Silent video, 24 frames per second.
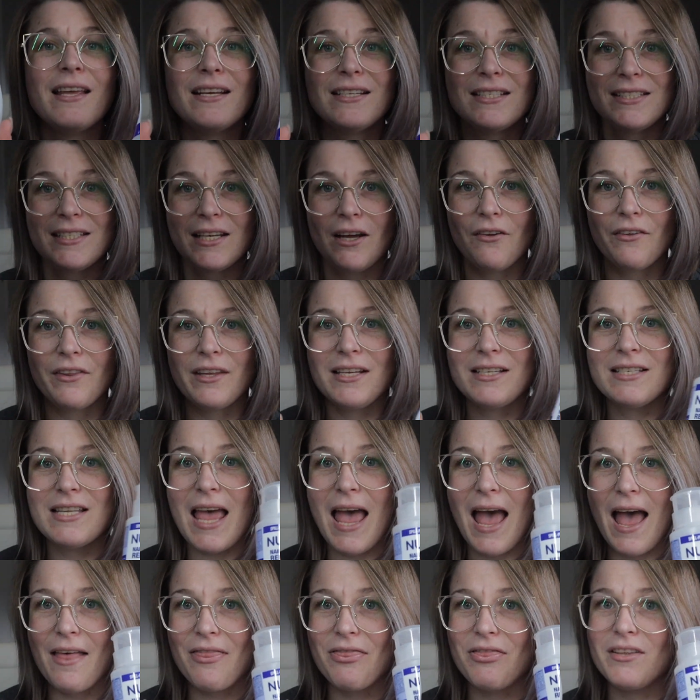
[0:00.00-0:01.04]
They sell these
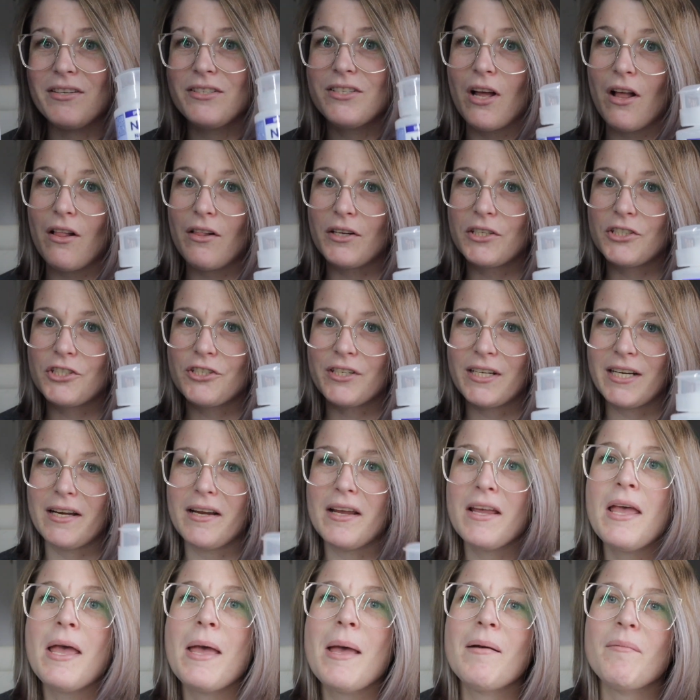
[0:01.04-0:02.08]
at the Dollar
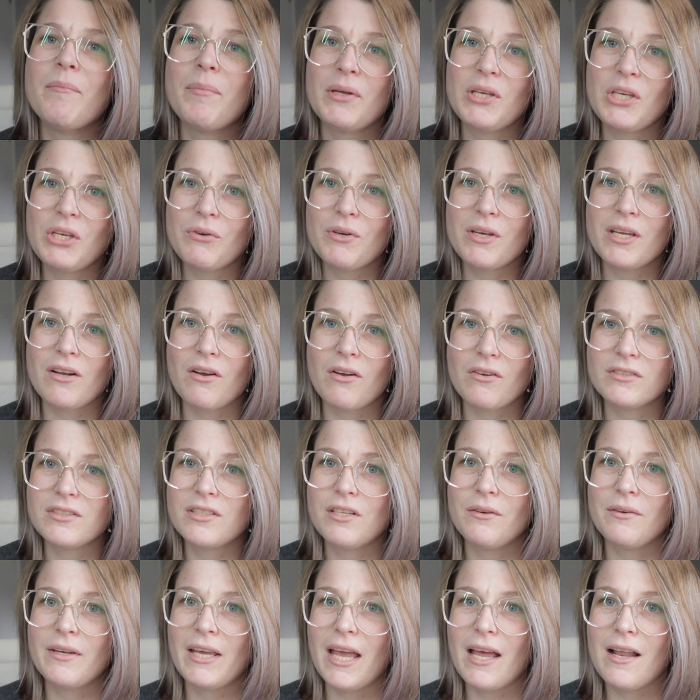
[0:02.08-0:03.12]
Tree, but you can
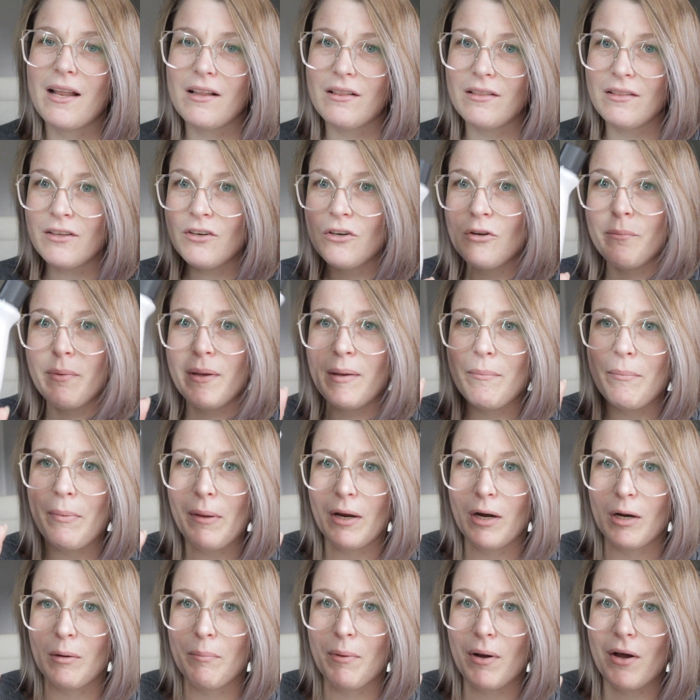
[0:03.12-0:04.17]
also get a little bit
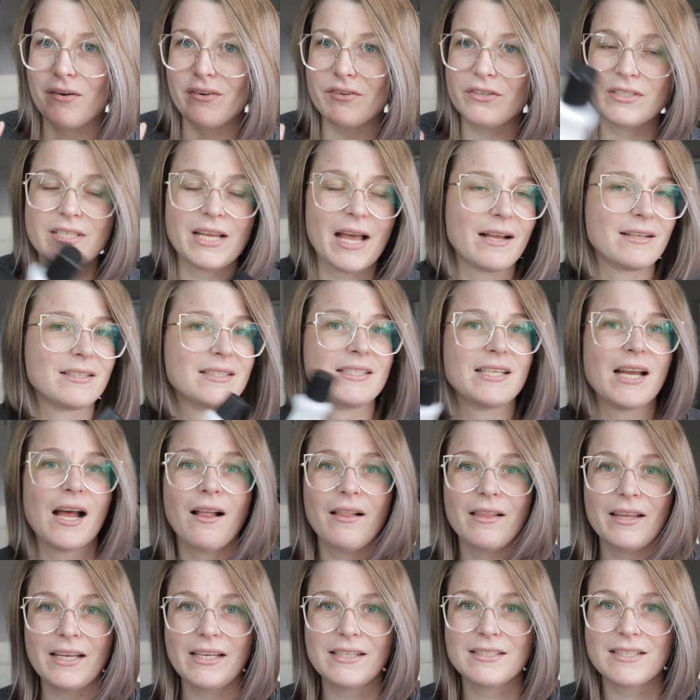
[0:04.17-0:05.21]
bigger bottles at
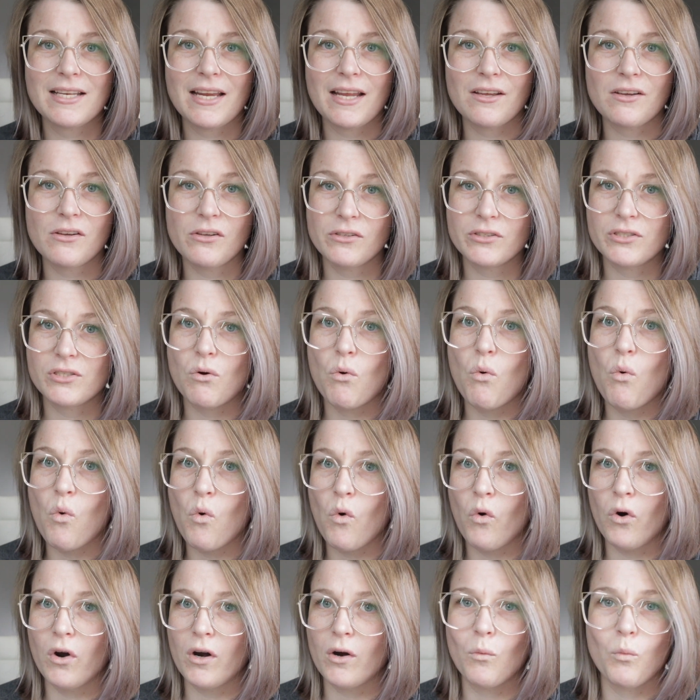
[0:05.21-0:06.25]
Sally's Nails
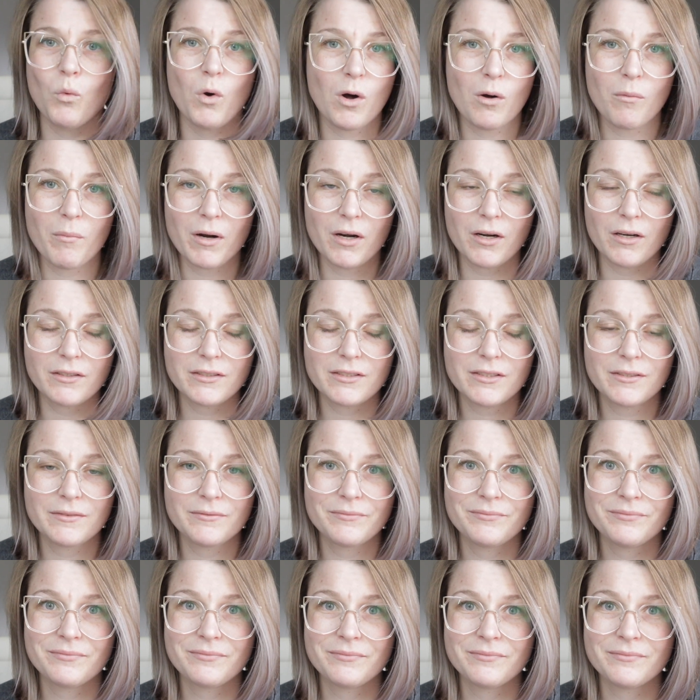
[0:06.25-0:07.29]
or Walmart.
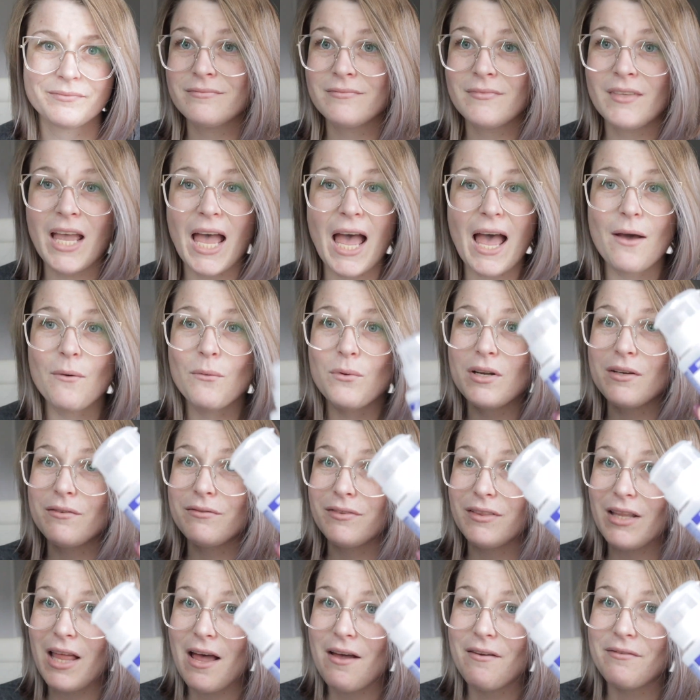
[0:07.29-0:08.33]
I would have
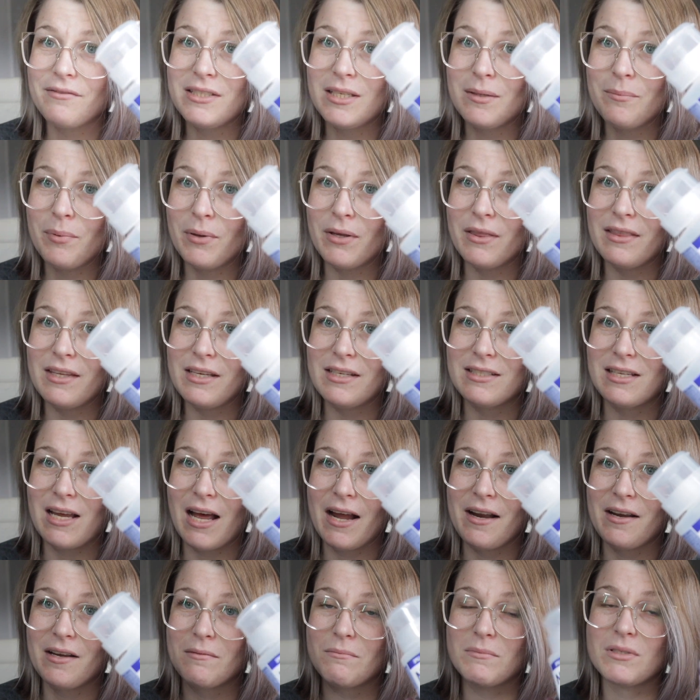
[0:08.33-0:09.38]
loved to put these
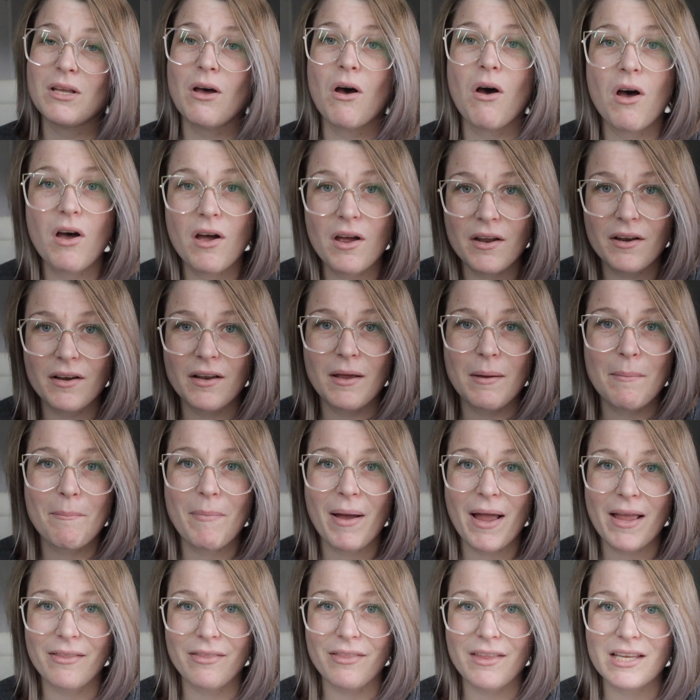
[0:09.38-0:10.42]
items on
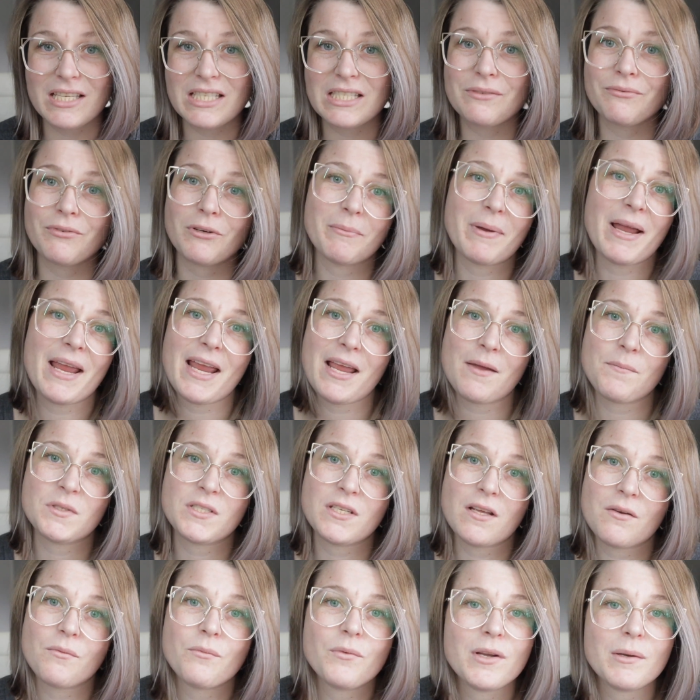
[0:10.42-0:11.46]
my list for my
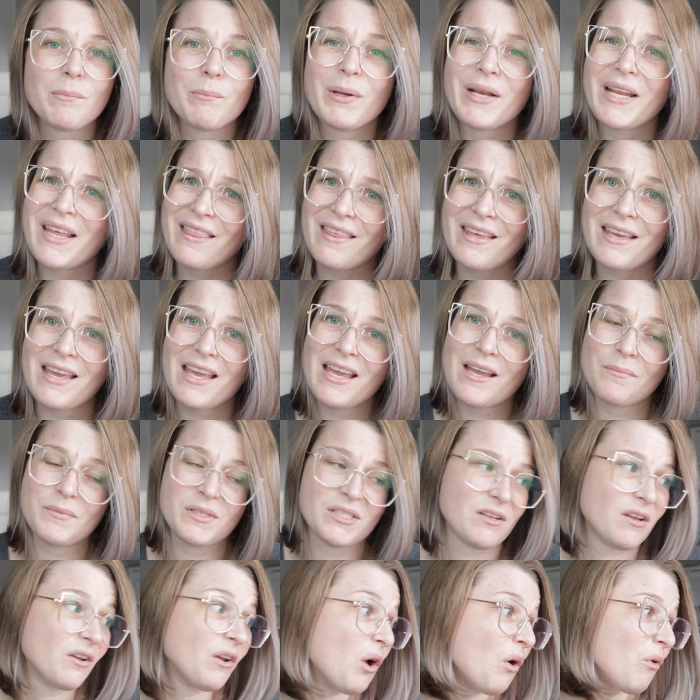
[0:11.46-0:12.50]
Amazon one, but I think
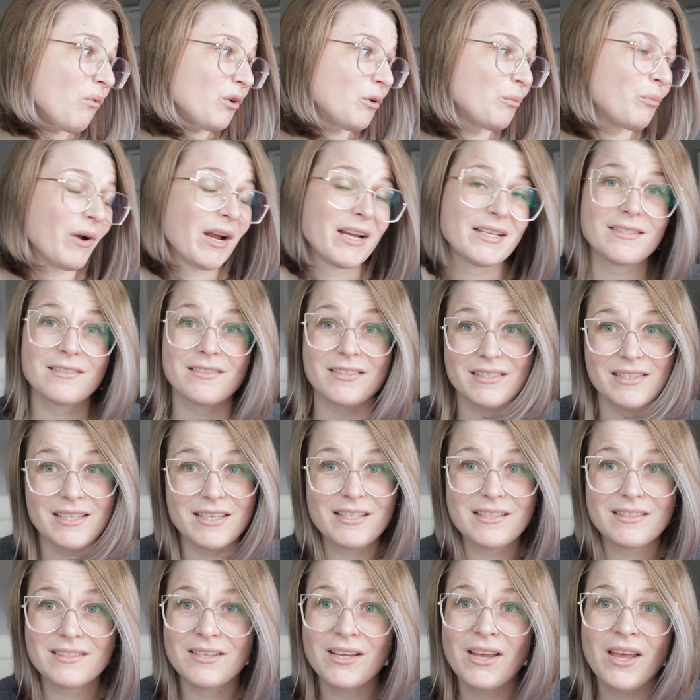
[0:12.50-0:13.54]
Amazon overprices
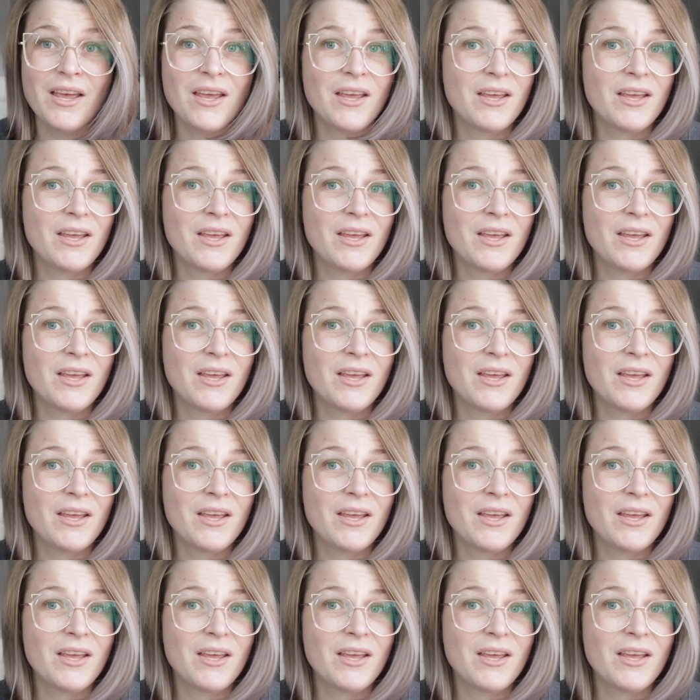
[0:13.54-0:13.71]
these.